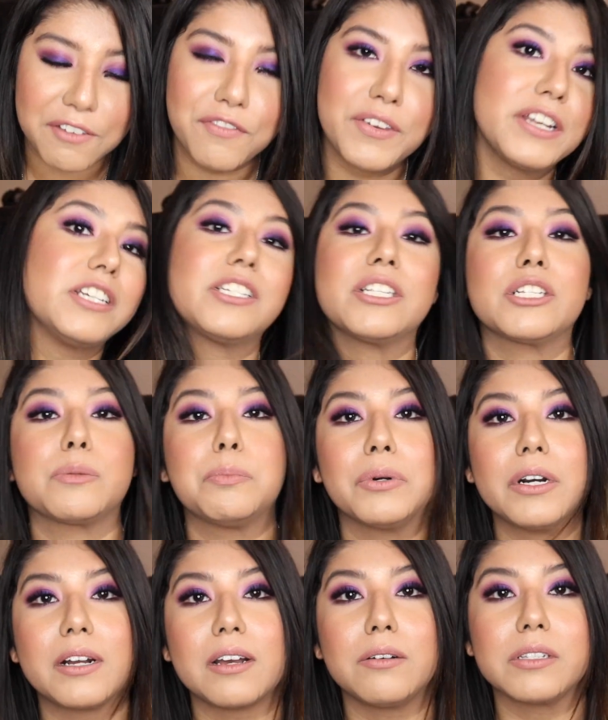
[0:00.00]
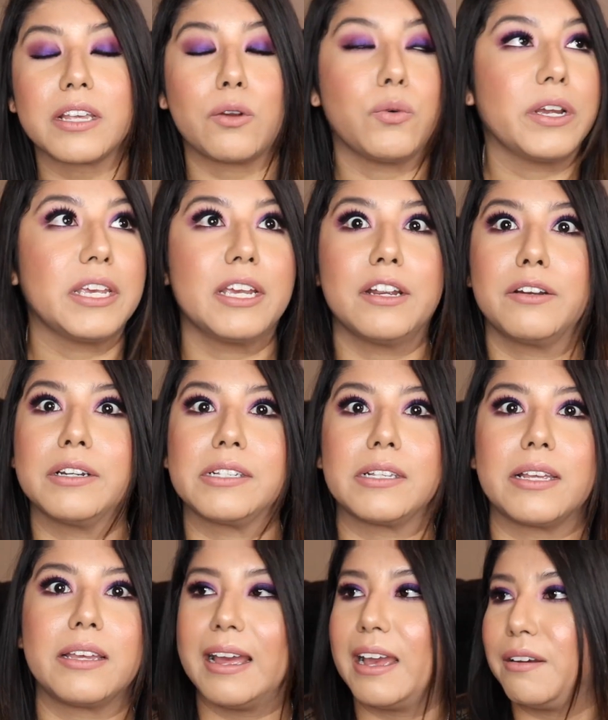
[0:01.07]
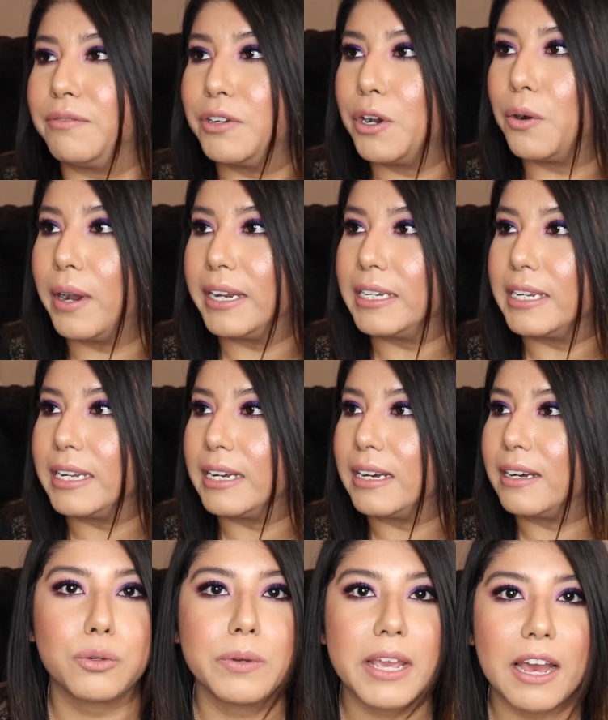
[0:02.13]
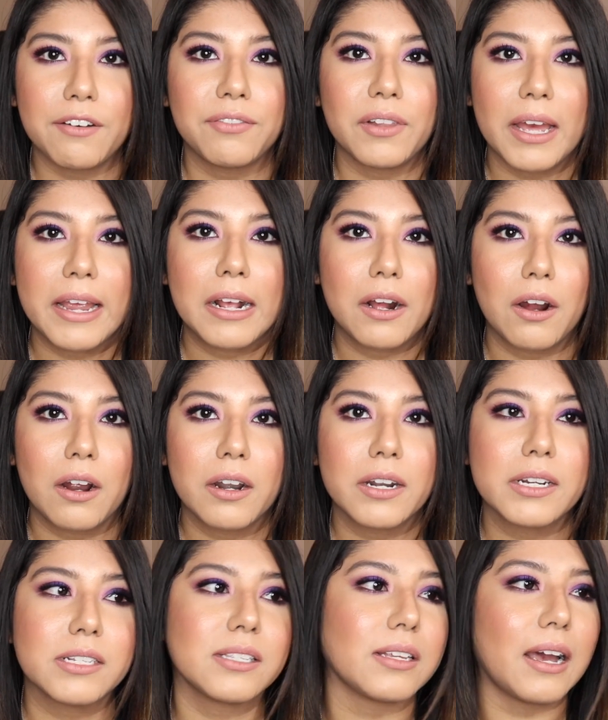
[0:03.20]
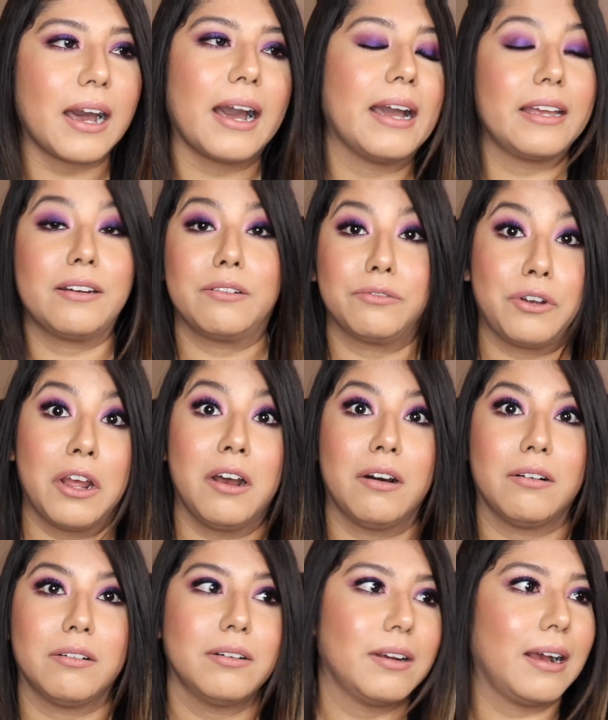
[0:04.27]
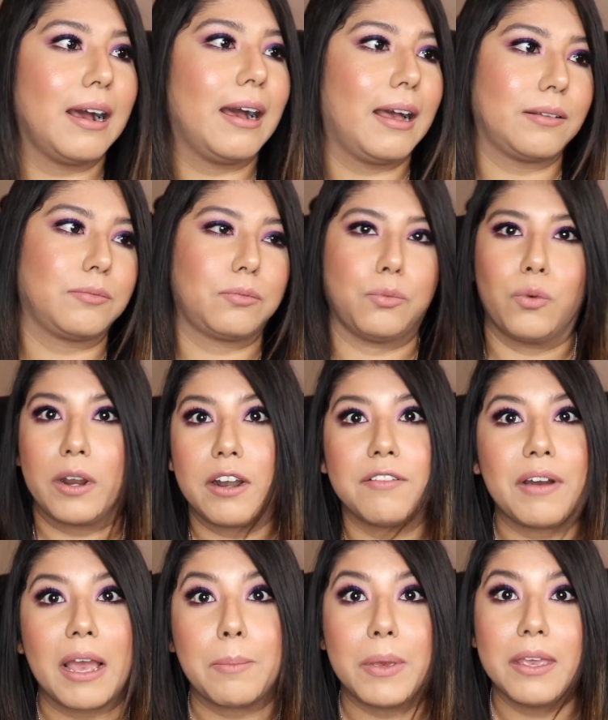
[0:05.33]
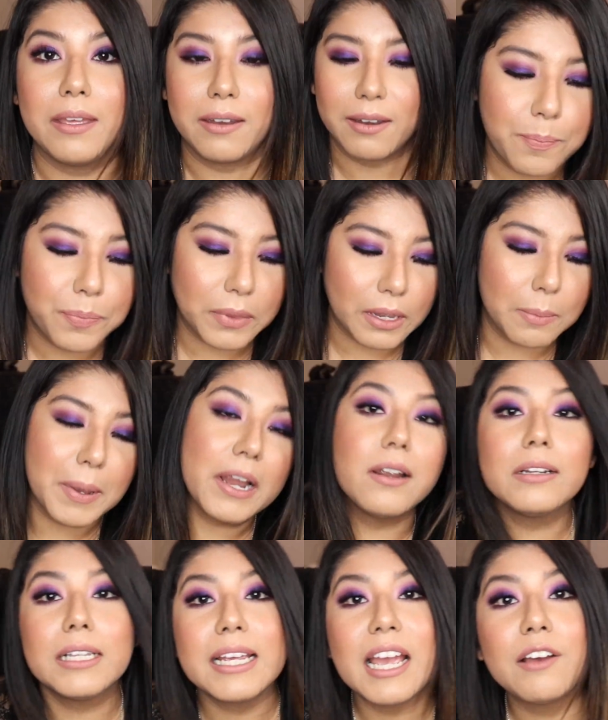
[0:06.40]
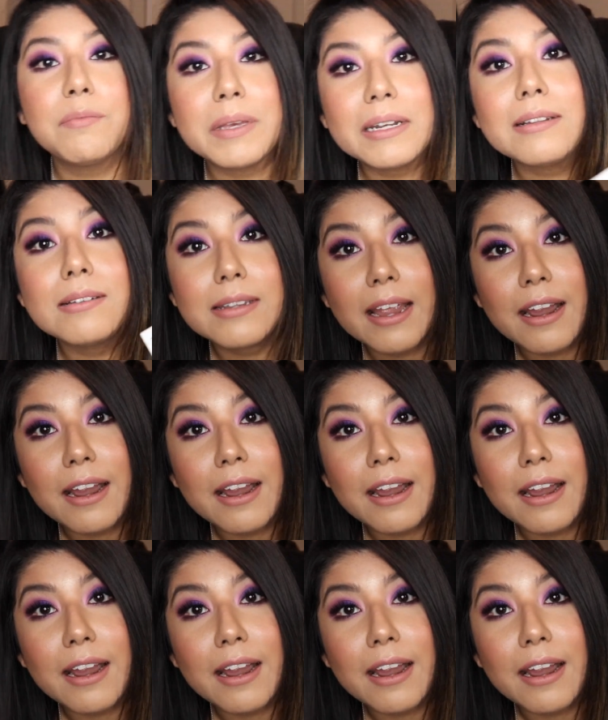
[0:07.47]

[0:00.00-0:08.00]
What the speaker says: I finished this book, I was like, what year is it? I have no idea. Do we have flying cars? I don't know. Where have I been? Apparently I've been in